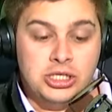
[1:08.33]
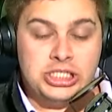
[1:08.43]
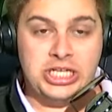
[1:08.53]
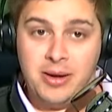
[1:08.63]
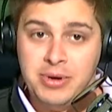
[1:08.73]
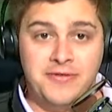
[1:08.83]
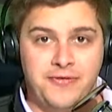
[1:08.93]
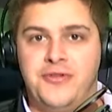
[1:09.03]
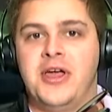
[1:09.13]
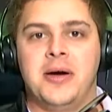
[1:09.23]
Some
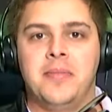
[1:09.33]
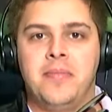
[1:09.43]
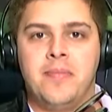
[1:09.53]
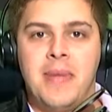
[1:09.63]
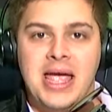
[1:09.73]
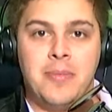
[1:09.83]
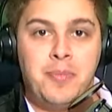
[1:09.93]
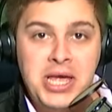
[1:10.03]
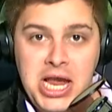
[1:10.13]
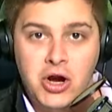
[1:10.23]
of them may
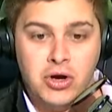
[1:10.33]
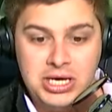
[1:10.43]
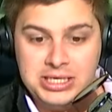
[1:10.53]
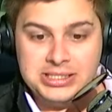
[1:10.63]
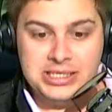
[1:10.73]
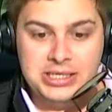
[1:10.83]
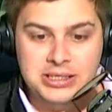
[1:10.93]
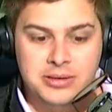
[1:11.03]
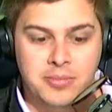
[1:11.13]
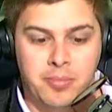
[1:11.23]
appear easy,